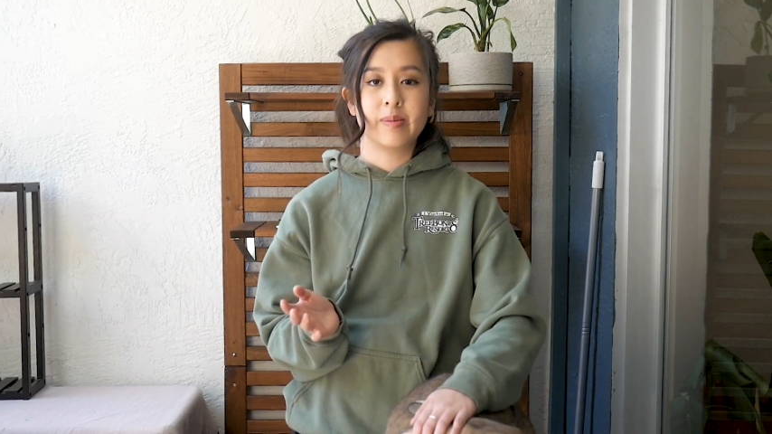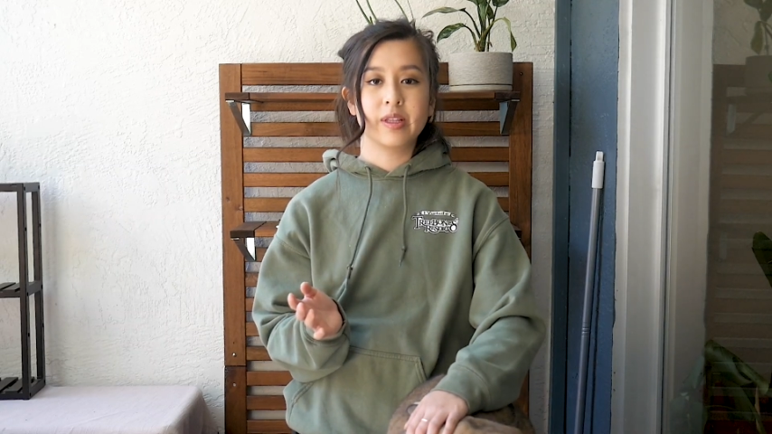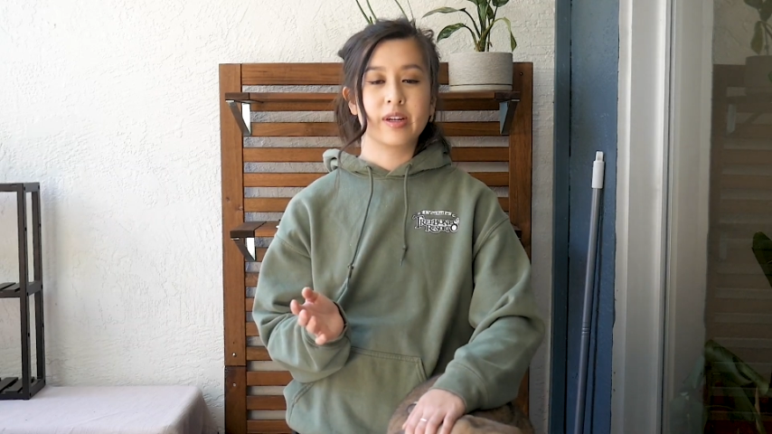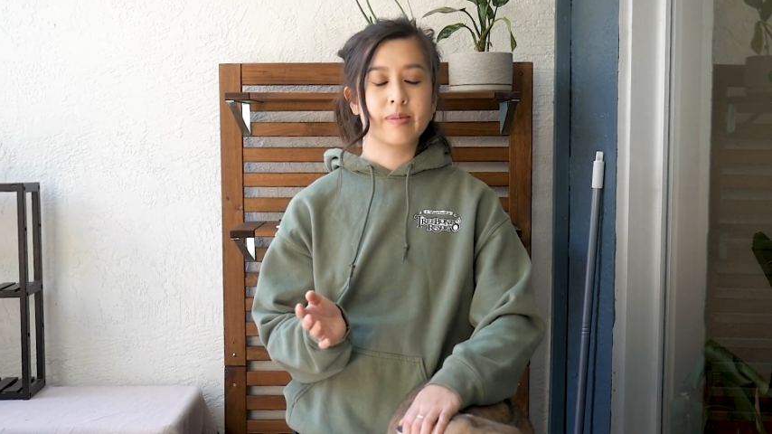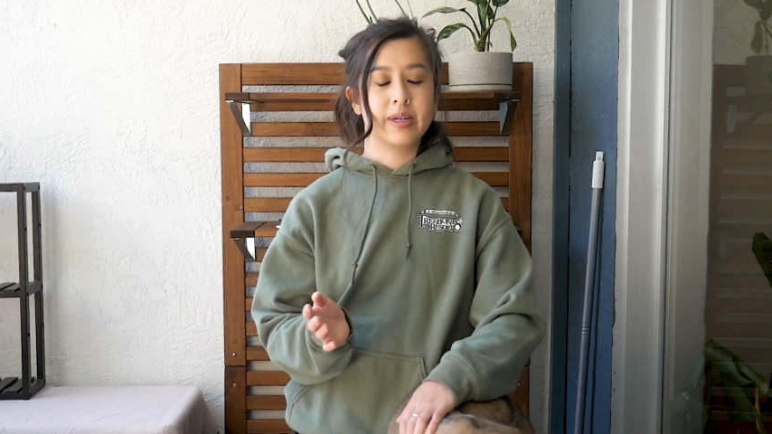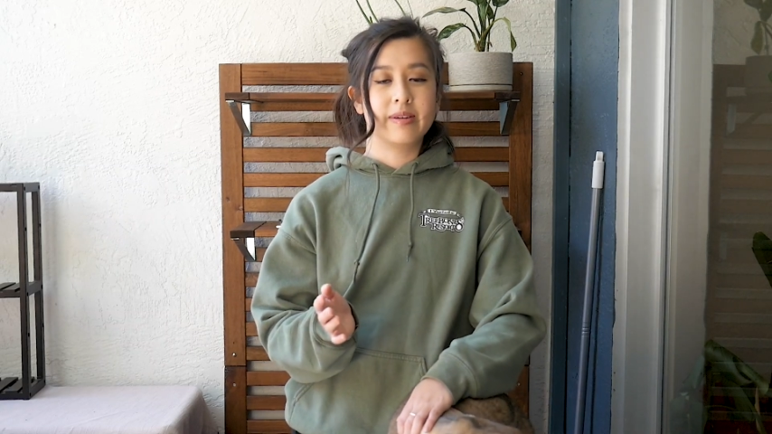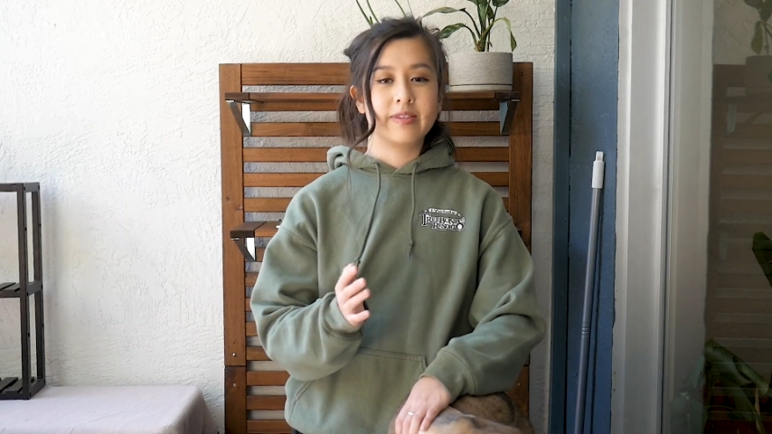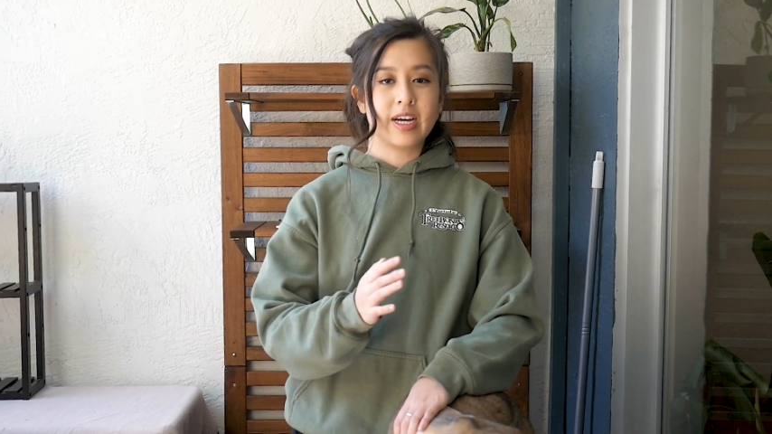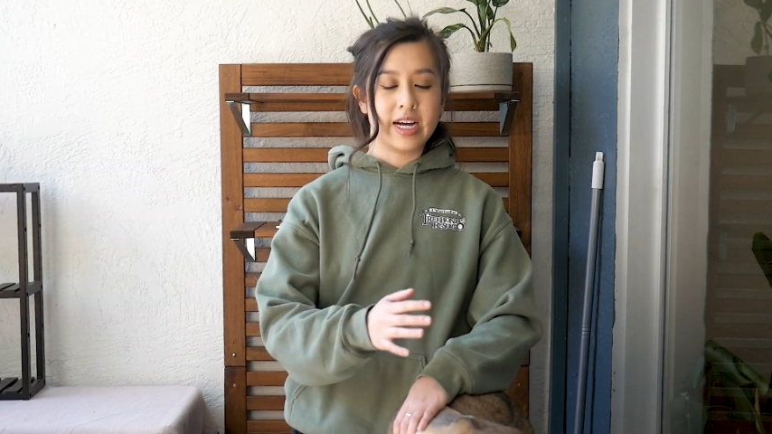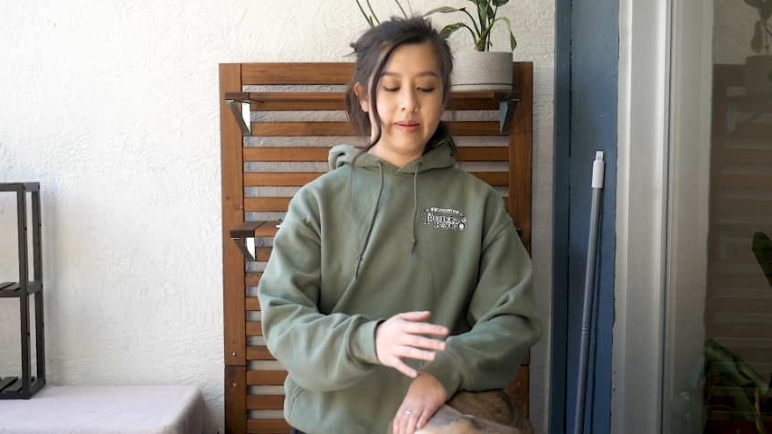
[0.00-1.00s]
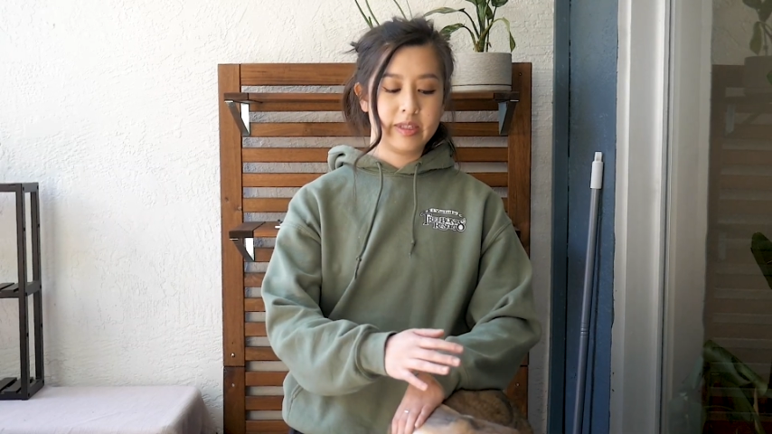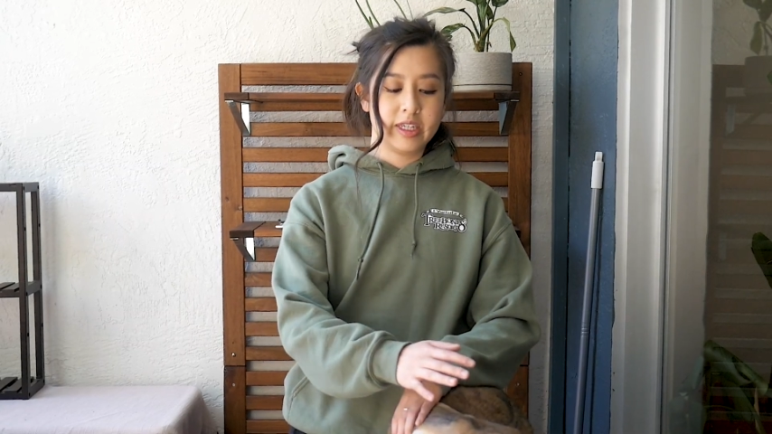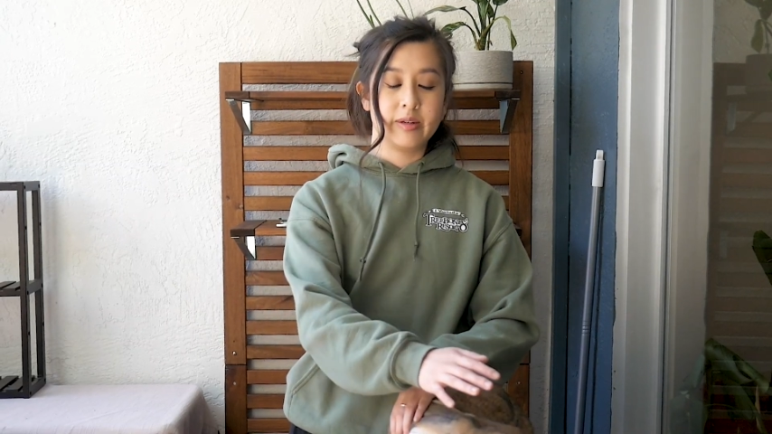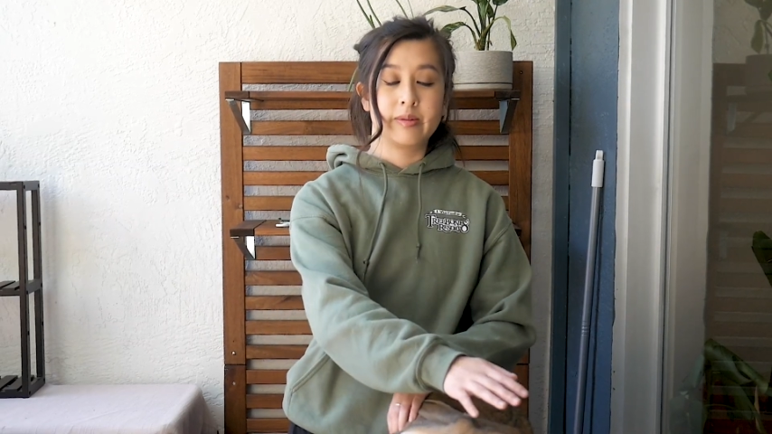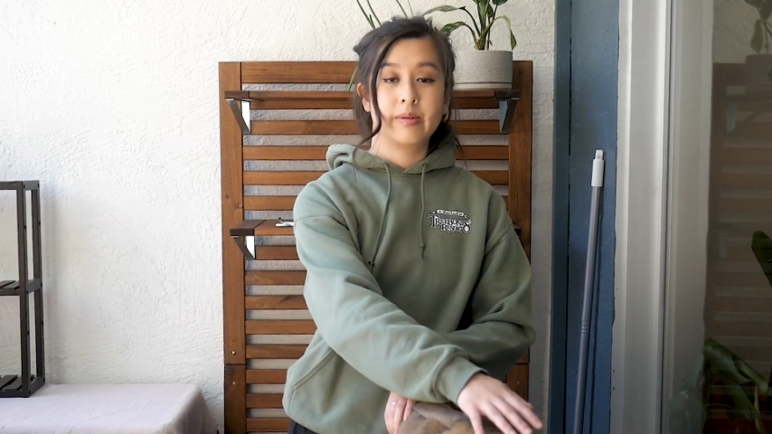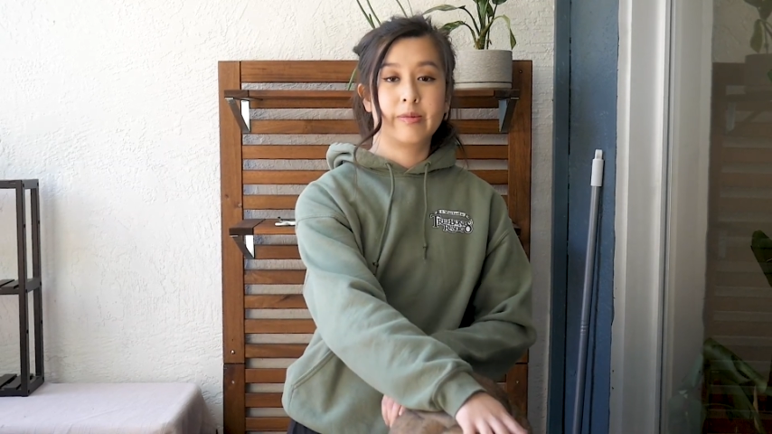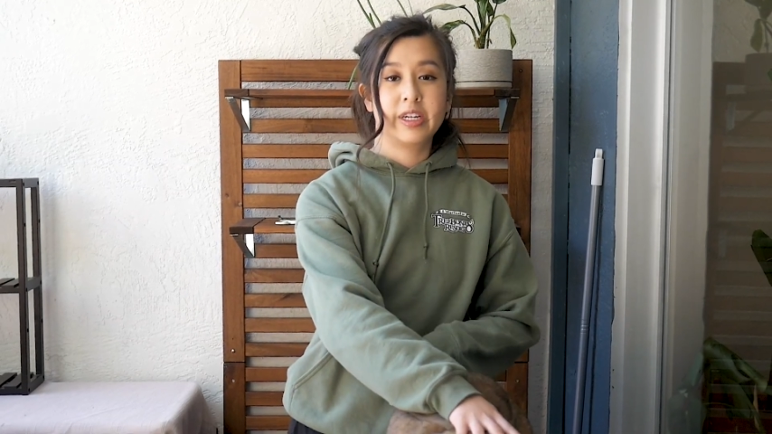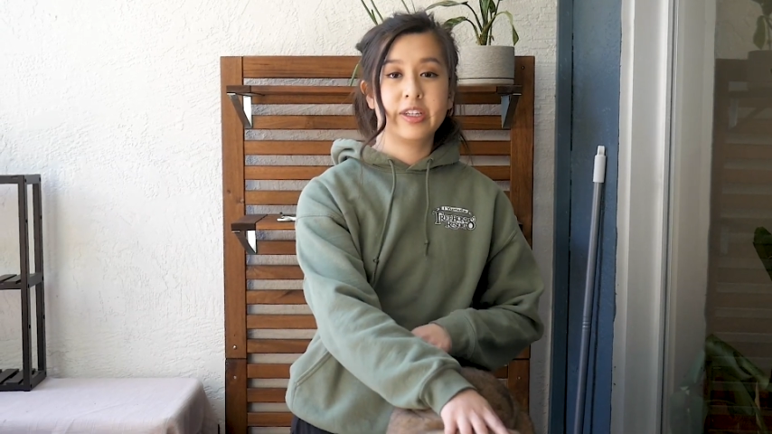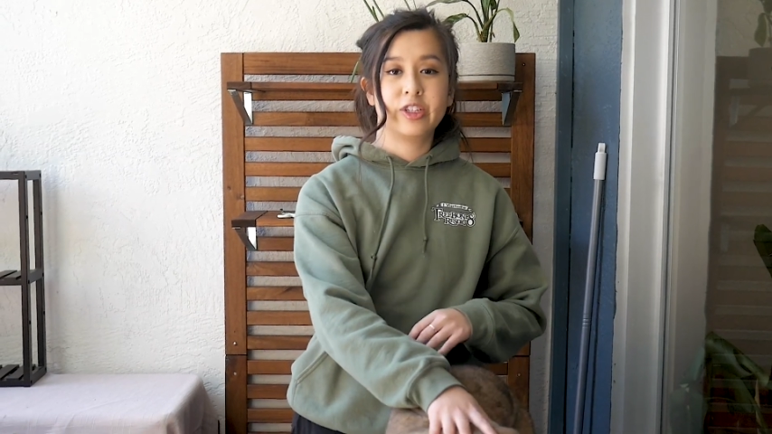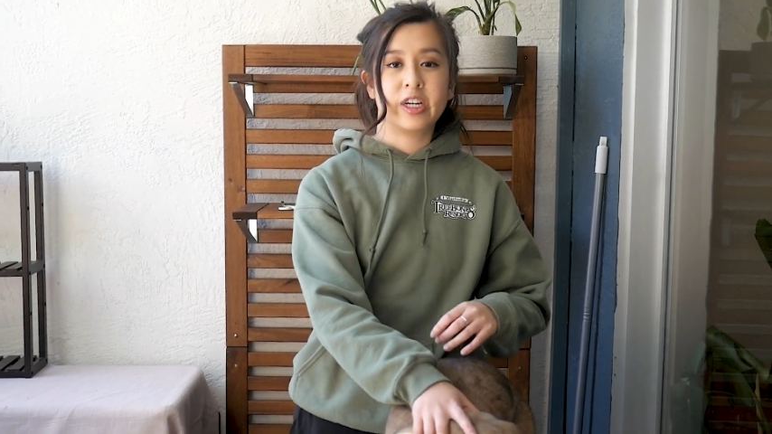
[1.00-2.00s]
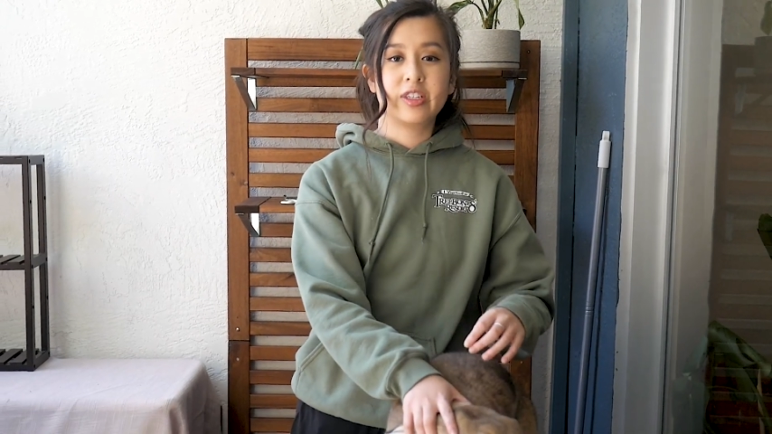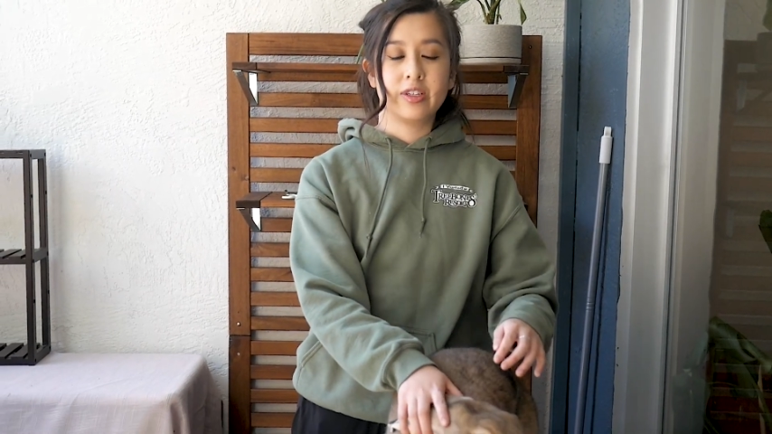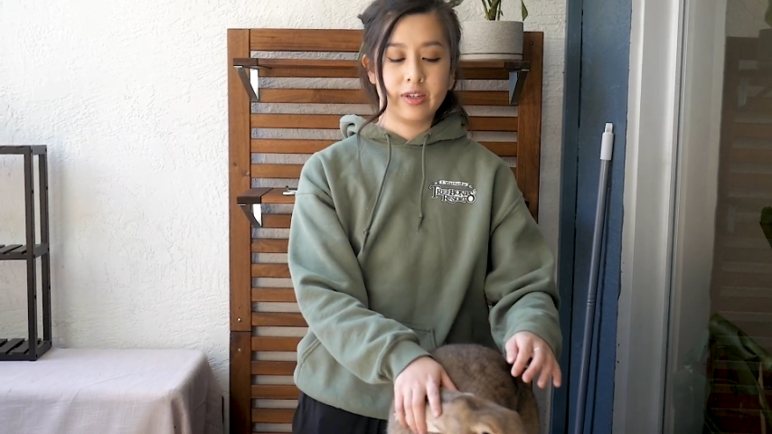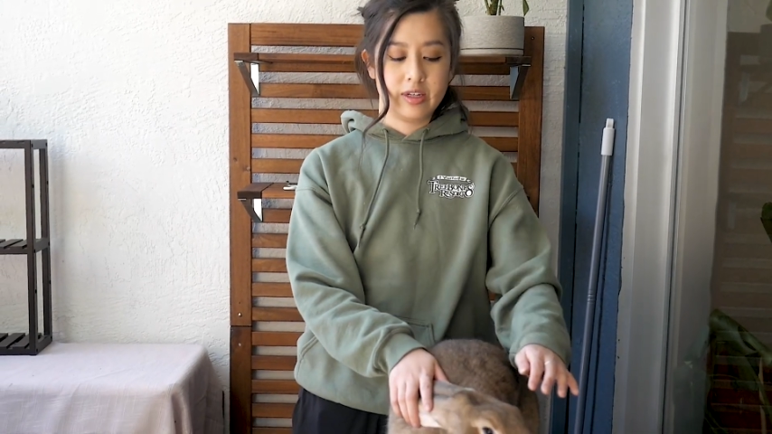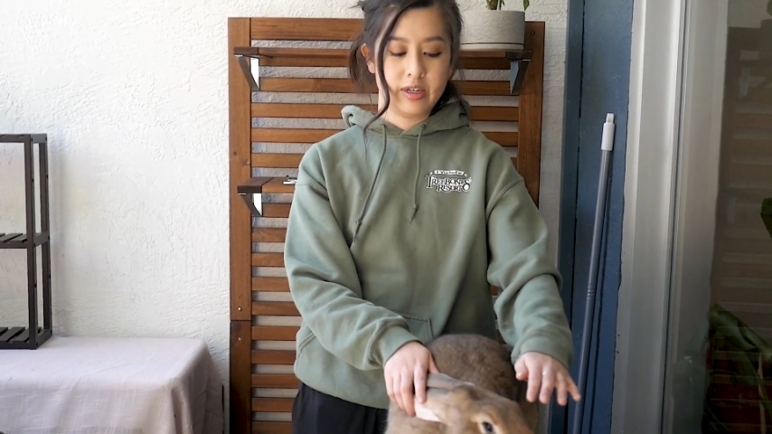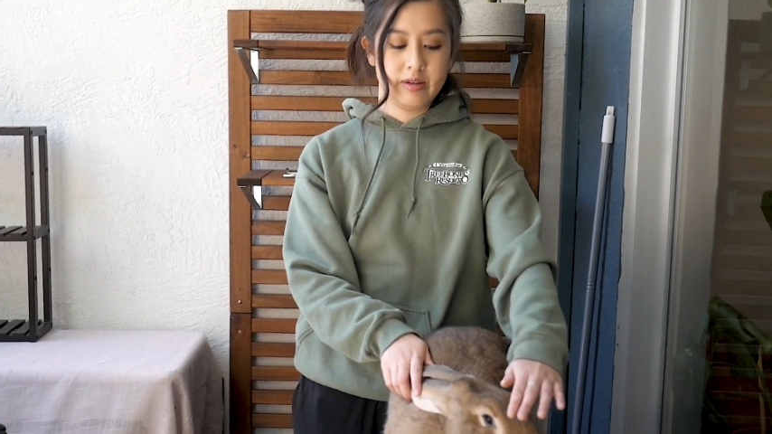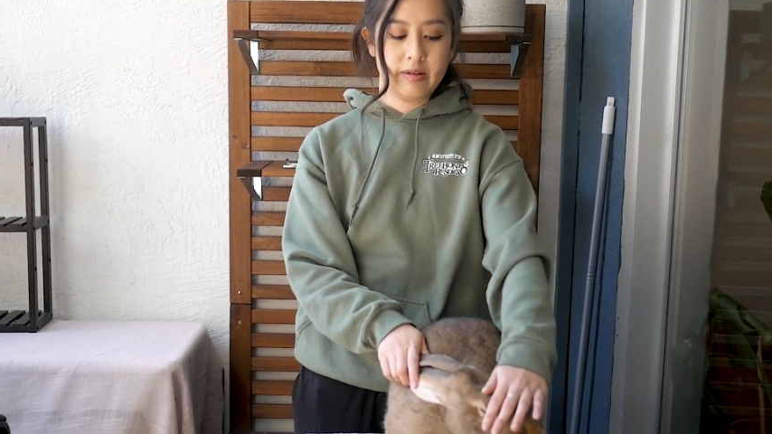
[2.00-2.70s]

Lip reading: a little bit of time to readjust to their new